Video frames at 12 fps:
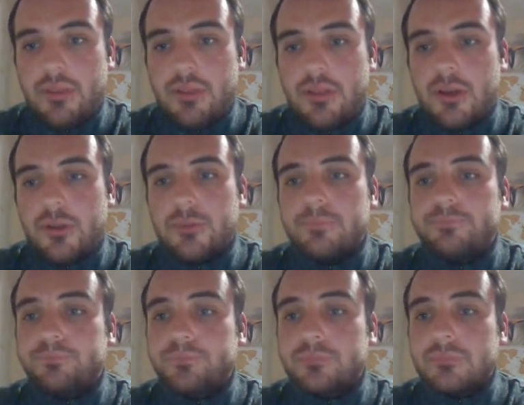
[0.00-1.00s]
So
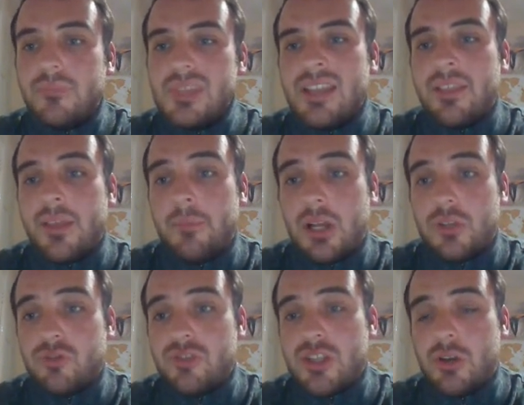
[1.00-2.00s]
in some
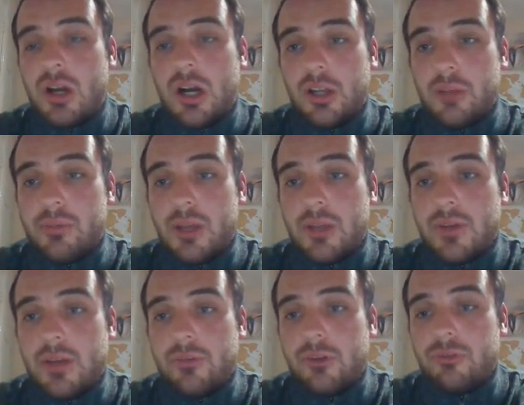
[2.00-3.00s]
countries, you can't go below
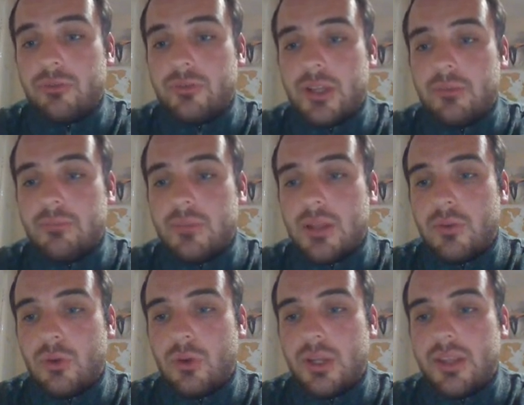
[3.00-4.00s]
500 feet
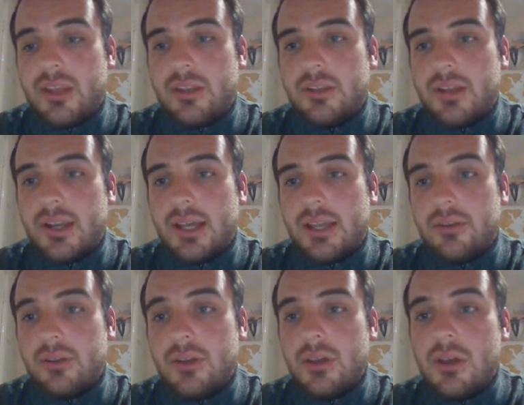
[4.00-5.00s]
if you're not intending to
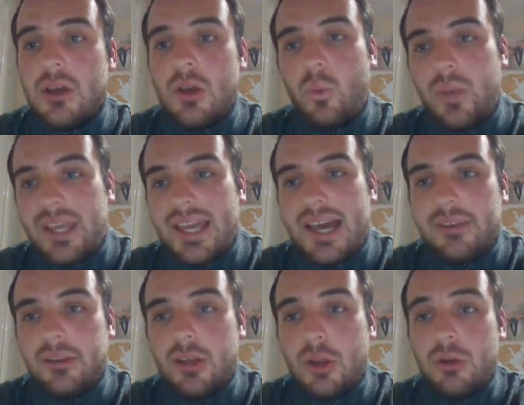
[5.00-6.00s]
land. We
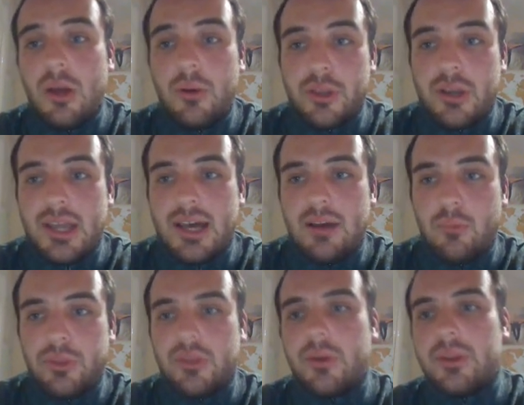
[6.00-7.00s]
can go lower than that
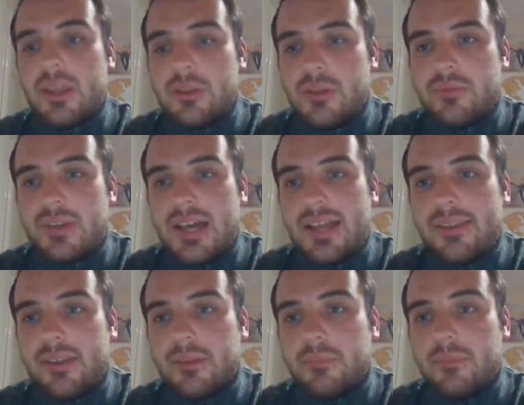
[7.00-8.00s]
with no intention of
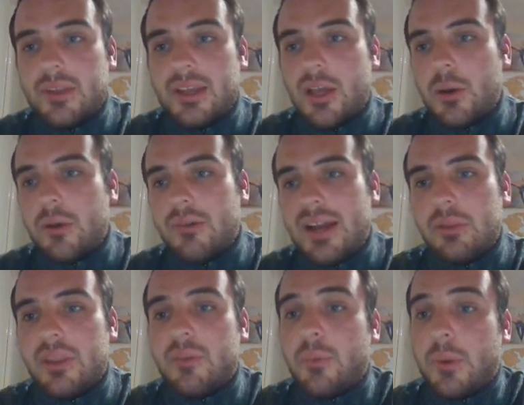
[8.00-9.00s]
landing and go
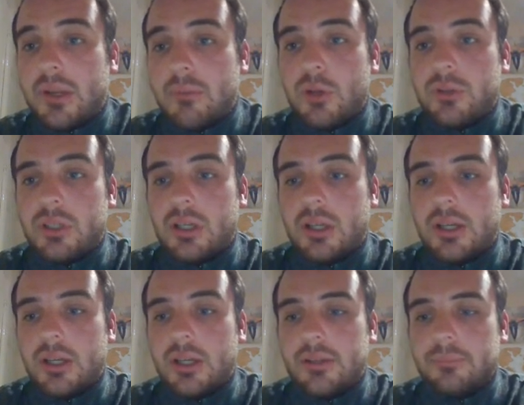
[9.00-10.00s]
around if we're in a motor
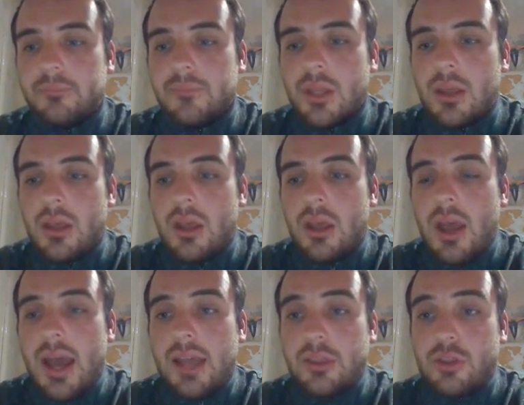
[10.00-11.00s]
glider,
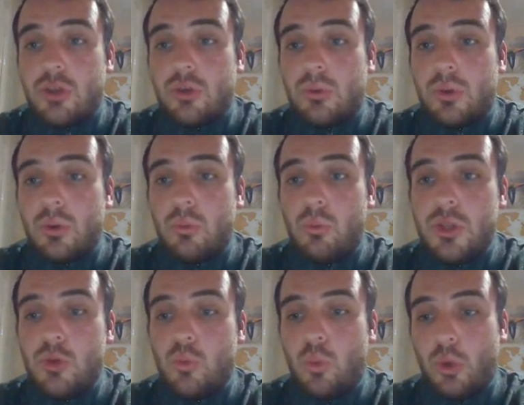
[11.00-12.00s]
and you
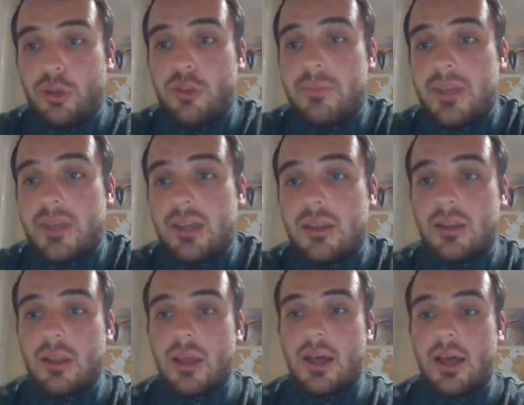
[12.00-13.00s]
wouldn't be
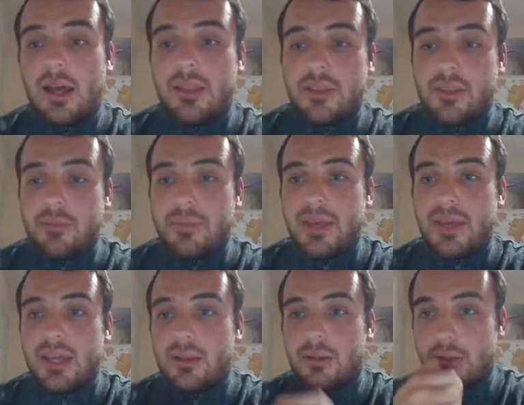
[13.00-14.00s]

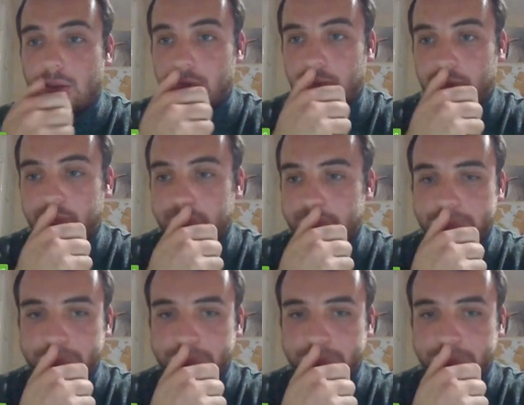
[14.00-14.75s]
disobeying the rules.